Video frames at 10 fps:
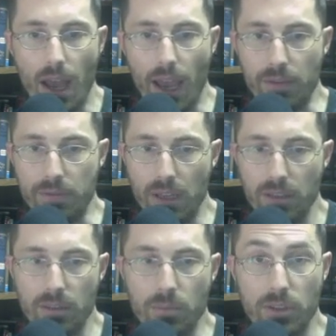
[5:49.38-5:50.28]
I have
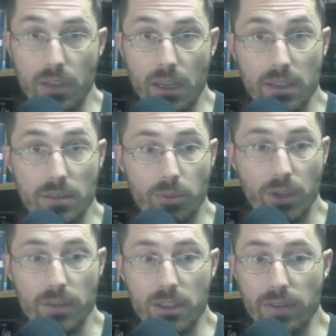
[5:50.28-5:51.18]
done some studies in
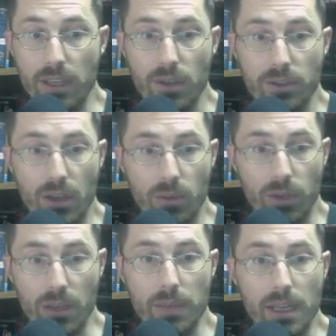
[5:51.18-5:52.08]
previous videos on
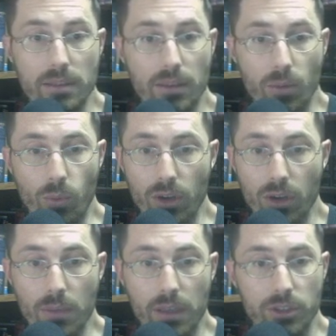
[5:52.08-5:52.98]
what it means that the
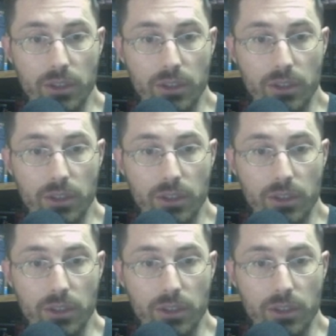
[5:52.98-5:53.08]
worm